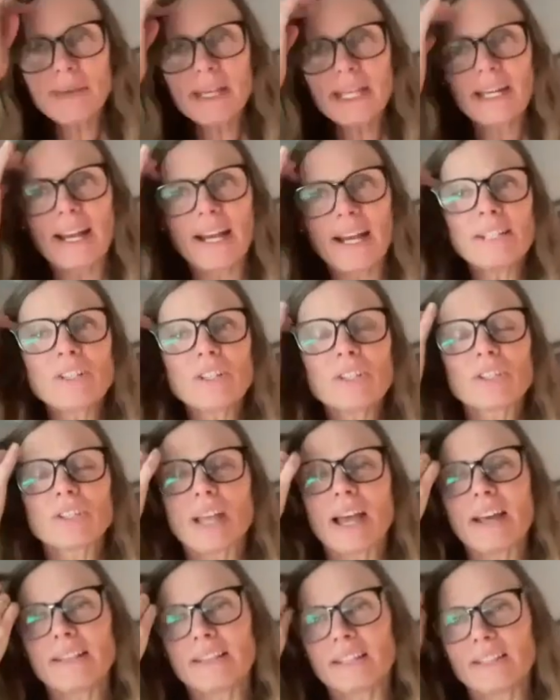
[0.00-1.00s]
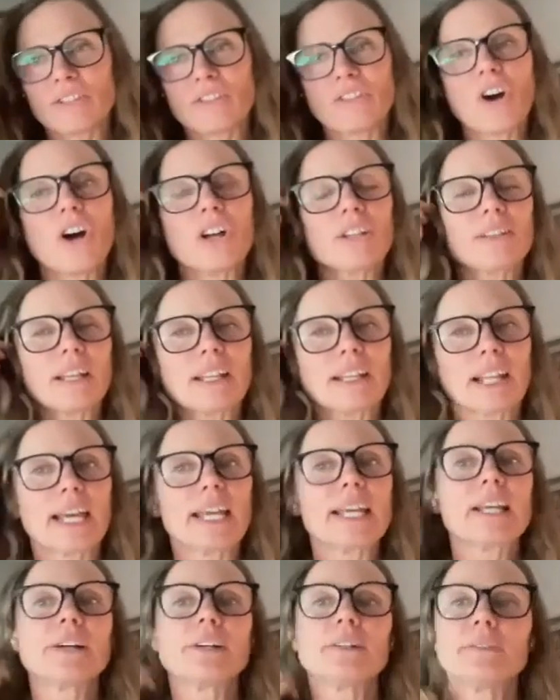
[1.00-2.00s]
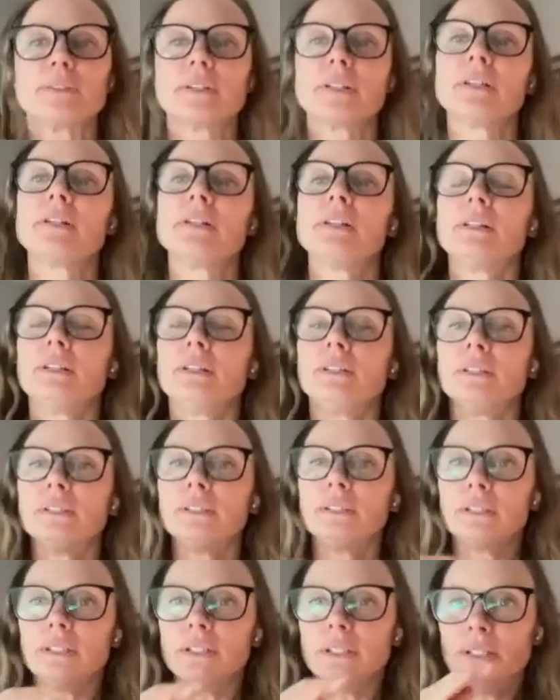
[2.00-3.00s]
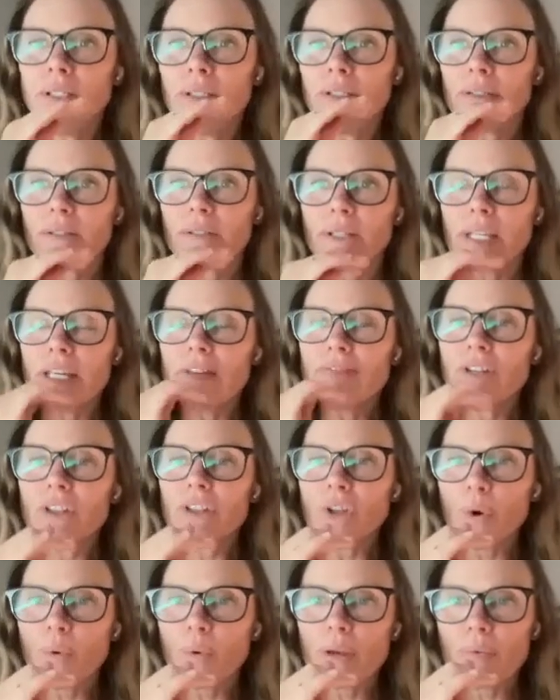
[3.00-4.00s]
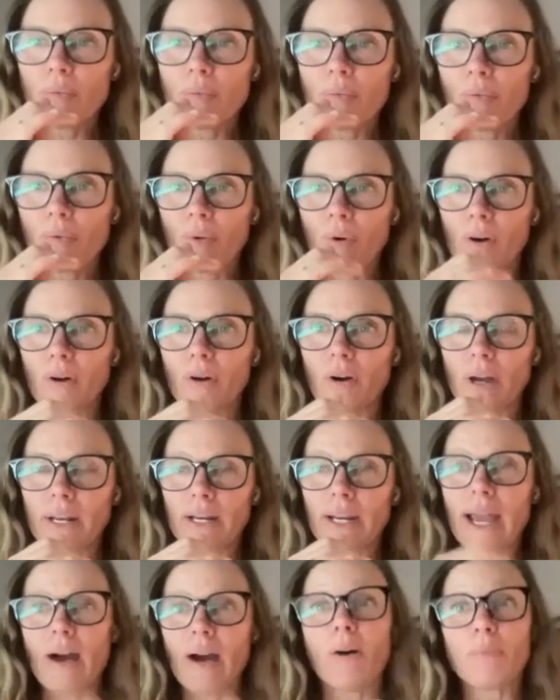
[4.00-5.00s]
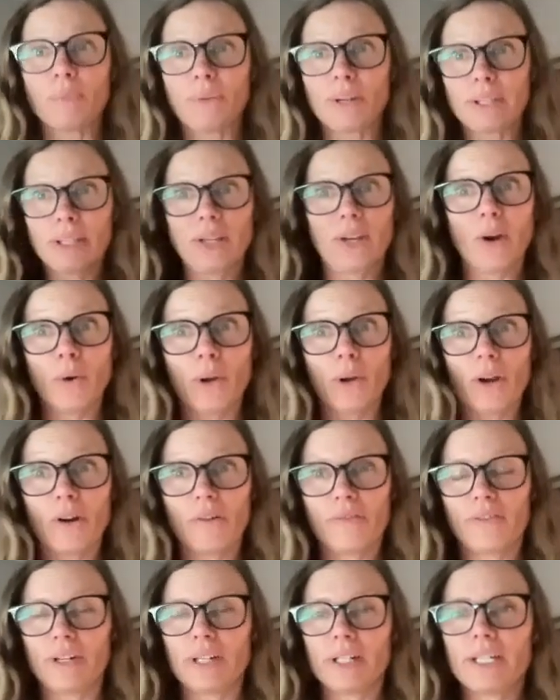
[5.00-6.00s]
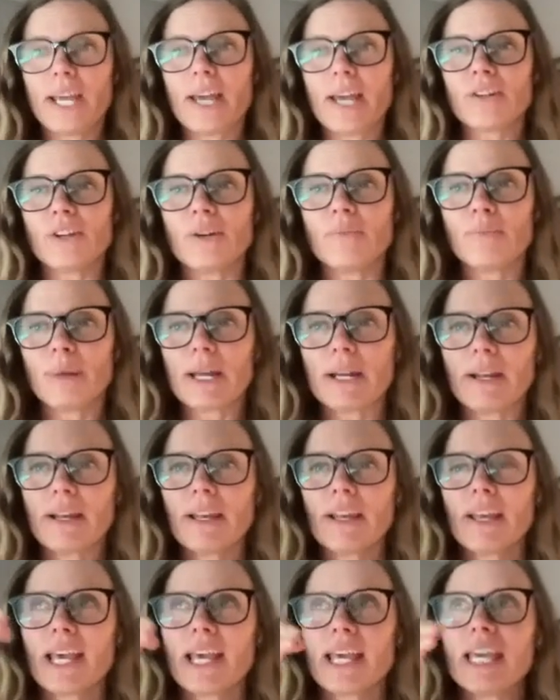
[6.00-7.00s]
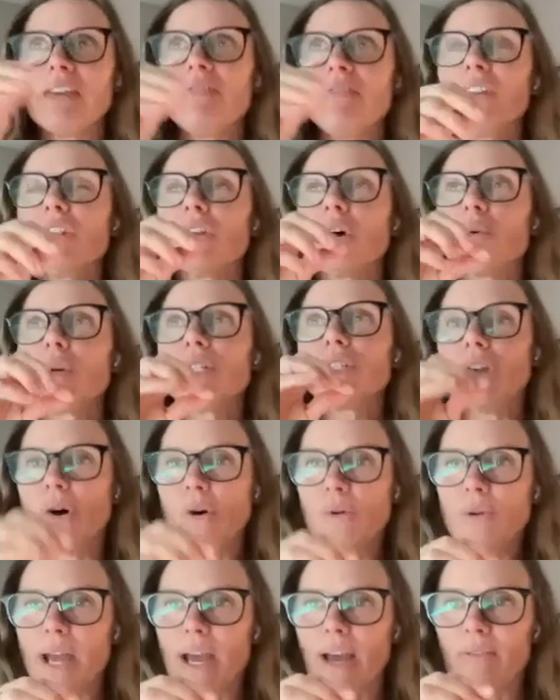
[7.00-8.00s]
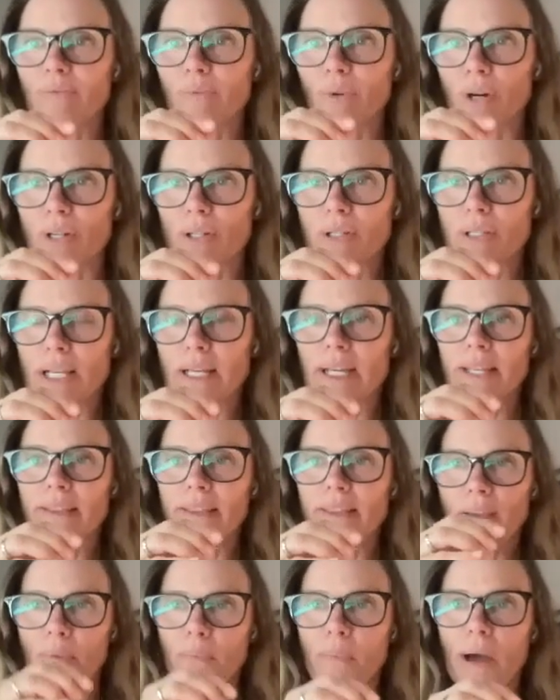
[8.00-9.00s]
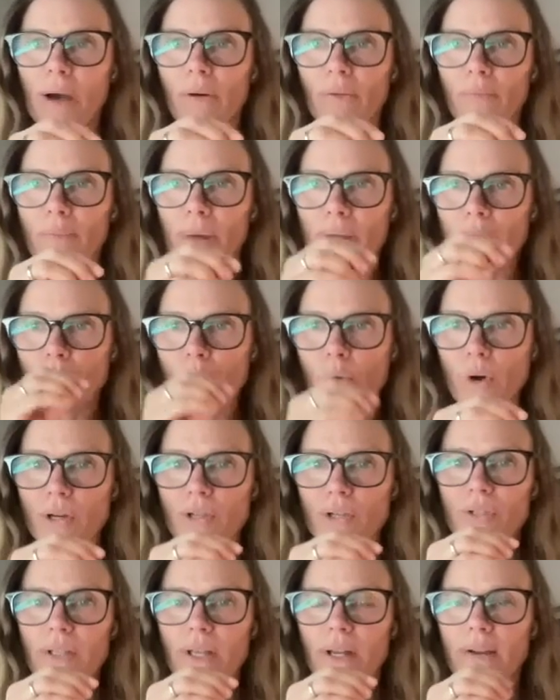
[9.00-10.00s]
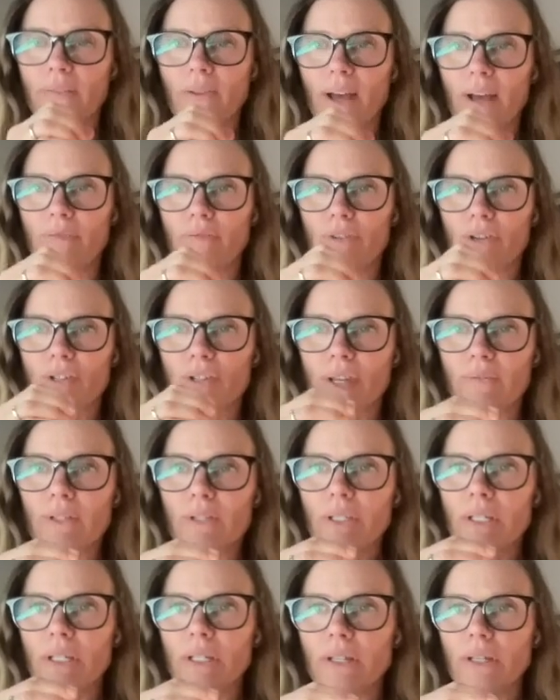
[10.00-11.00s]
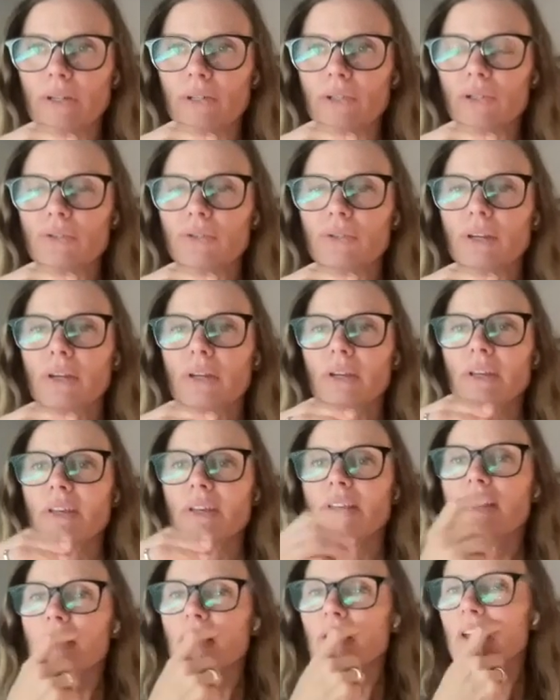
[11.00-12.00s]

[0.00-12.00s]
But I mean, I just had this thought that like, even though and now I'm really going off in a tangent, but even though we don't have words, like I think about my horse that I've had for 17 years,